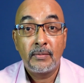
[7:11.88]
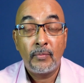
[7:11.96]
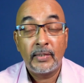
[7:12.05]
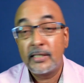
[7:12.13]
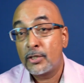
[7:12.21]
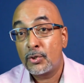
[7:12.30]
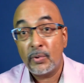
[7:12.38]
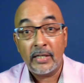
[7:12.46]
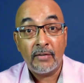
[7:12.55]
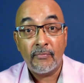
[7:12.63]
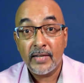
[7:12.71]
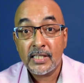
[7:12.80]
whether it's through
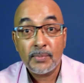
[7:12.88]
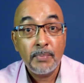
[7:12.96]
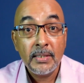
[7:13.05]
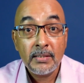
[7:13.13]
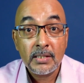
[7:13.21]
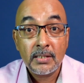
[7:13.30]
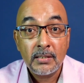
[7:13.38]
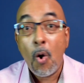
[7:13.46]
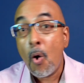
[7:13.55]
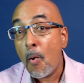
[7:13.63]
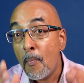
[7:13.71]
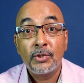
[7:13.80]
investments
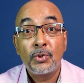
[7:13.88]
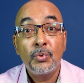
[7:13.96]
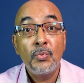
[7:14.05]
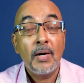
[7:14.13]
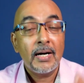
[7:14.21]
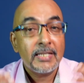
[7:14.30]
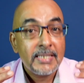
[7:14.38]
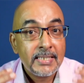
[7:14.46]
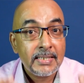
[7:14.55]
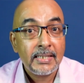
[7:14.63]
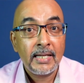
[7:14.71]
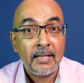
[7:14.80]
or through a
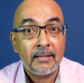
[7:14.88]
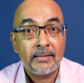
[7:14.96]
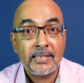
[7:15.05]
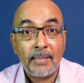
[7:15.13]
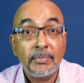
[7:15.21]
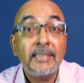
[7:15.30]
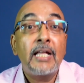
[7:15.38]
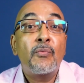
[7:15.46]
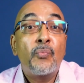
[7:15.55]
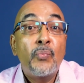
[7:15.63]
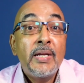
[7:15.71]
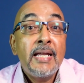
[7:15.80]
skill, something
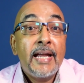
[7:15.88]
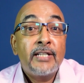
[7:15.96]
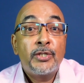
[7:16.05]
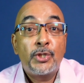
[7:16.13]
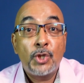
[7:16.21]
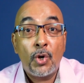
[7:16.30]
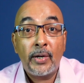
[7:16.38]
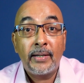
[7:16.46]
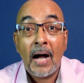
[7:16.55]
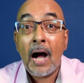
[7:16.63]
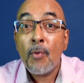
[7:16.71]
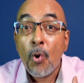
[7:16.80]
that we enjoy,
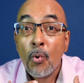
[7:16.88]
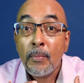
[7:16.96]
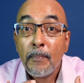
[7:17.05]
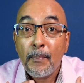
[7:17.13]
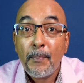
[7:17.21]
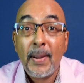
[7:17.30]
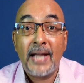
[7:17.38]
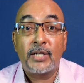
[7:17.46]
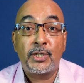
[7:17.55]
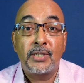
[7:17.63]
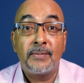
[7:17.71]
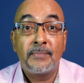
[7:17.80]
our own
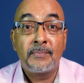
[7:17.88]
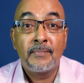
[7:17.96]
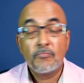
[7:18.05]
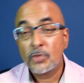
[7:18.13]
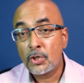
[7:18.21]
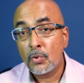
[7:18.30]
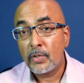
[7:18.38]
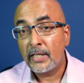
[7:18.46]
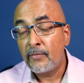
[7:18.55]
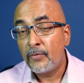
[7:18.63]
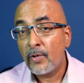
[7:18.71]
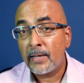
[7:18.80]
passion. So
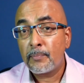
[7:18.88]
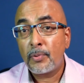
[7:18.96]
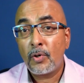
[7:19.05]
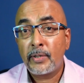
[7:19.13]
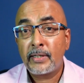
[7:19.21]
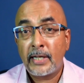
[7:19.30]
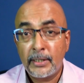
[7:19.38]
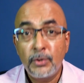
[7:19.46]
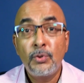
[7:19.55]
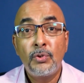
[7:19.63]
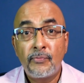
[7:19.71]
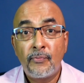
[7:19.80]
if you're employed, can you
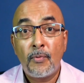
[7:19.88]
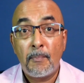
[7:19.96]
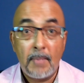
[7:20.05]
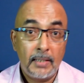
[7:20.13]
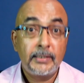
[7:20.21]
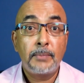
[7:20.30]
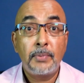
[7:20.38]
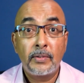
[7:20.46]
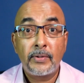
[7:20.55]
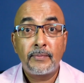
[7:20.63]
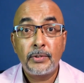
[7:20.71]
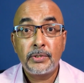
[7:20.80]
look for multiple
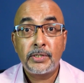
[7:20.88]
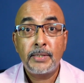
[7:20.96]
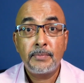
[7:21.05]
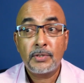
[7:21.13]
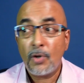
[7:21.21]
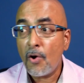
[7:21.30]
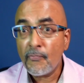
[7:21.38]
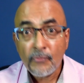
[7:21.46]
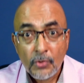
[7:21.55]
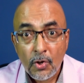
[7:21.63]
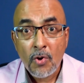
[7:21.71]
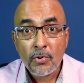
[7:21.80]
revenue streams? Of
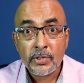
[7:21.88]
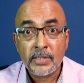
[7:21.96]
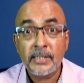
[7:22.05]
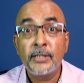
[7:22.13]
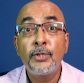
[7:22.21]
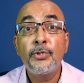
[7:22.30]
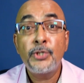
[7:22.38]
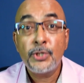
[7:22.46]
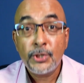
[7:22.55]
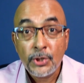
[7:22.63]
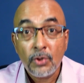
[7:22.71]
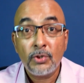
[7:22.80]
course, you
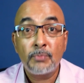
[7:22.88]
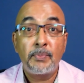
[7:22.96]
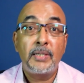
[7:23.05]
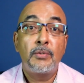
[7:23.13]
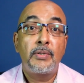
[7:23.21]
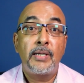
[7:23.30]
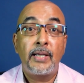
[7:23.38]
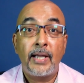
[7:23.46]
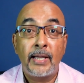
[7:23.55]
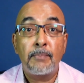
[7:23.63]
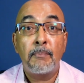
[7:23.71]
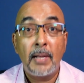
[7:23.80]
should be looking
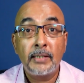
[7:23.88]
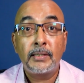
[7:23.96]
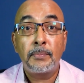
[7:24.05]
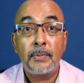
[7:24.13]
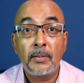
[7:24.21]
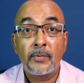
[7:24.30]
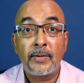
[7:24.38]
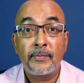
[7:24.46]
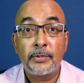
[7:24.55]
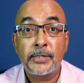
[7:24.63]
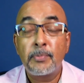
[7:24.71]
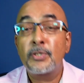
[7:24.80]
at multiple
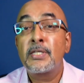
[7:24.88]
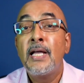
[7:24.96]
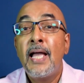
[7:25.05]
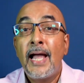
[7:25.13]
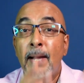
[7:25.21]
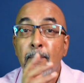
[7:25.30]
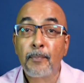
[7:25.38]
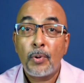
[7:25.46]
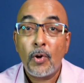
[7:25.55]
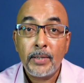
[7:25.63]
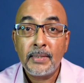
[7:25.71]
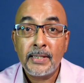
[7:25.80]
revenue streams, because
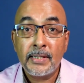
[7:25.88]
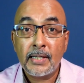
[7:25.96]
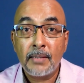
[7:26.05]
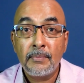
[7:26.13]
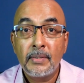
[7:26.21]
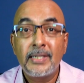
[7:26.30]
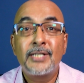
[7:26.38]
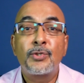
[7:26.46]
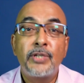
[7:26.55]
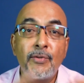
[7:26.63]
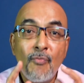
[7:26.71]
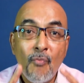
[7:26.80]
employment income is
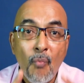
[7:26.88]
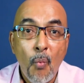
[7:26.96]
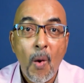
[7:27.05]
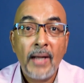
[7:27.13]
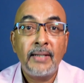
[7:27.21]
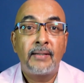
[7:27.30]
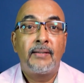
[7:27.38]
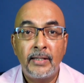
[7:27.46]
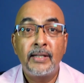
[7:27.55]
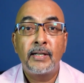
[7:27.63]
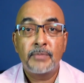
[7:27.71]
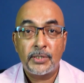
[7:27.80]
only one
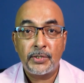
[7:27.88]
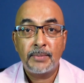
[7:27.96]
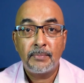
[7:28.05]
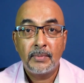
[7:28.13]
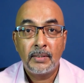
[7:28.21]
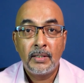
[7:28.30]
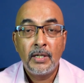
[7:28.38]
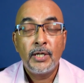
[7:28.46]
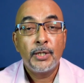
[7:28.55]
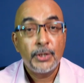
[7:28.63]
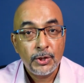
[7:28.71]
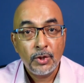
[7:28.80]
income stream.
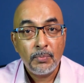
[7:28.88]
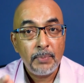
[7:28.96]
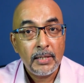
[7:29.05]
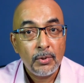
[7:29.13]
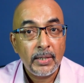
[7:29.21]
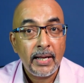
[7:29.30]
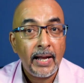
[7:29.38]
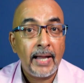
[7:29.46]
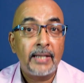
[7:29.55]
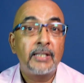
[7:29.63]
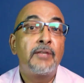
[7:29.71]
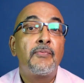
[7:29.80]
You should be looking
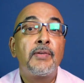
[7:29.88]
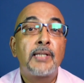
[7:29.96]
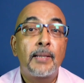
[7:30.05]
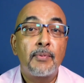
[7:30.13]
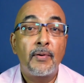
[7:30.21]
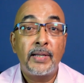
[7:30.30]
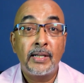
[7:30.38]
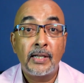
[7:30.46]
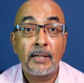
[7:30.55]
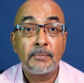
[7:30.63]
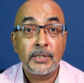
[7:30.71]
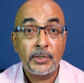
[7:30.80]
at different type of
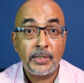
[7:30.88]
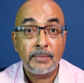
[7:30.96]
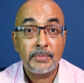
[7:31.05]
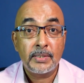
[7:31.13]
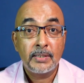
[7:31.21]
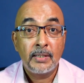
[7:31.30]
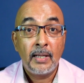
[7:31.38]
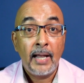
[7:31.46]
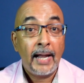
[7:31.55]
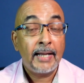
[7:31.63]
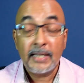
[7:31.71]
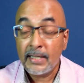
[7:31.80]
income streams.
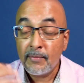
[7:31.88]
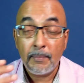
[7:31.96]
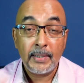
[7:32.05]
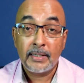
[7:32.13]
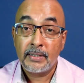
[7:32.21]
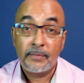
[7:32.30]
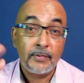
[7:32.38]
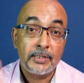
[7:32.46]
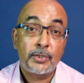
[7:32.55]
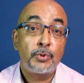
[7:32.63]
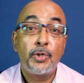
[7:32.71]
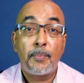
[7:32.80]
And even better if
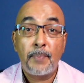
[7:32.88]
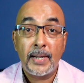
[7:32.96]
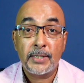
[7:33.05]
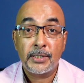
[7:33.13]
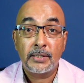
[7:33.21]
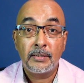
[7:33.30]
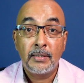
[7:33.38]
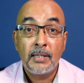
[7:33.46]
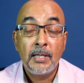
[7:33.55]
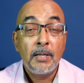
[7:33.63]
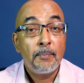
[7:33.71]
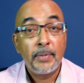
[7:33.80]
it's through your passion,
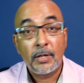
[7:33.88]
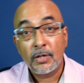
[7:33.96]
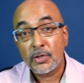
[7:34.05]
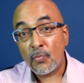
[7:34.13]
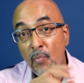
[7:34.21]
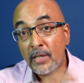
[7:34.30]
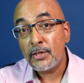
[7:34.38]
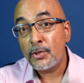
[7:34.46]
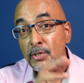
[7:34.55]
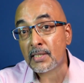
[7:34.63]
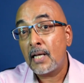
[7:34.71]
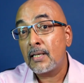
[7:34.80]
because once you
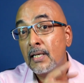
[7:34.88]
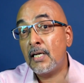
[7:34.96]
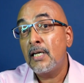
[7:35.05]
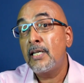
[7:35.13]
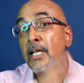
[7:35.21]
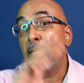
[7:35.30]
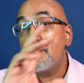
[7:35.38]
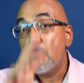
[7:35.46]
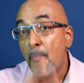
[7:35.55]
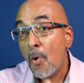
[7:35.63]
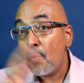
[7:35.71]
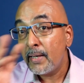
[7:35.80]
start earning
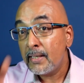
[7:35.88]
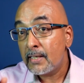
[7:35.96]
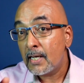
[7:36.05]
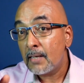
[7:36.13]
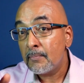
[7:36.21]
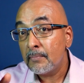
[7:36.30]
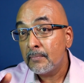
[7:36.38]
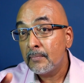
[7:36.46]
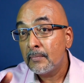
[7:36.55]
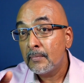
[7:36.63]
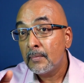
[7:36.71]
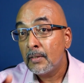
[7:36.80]
more income,
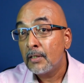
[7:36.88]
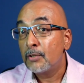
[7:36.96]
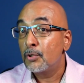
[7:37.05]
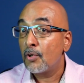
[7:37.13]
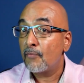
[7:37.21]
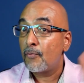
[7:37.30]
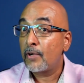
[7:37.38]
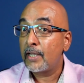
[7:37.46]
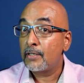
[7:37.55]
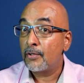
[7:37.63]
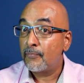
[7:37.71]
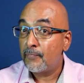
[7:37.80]
do not forget
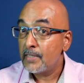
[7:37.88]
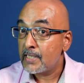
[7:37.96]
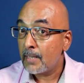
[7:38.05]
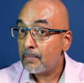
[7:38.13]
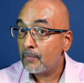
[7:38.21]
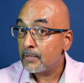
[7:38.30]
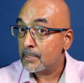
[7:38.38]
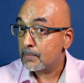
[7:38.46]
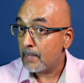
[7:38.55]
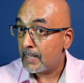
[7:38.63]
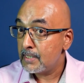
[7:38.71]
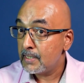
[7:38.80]
your first habit, which is
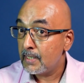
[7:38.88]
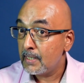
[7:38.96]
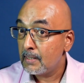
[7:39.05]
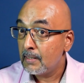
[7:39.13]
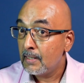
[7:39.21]
managing it.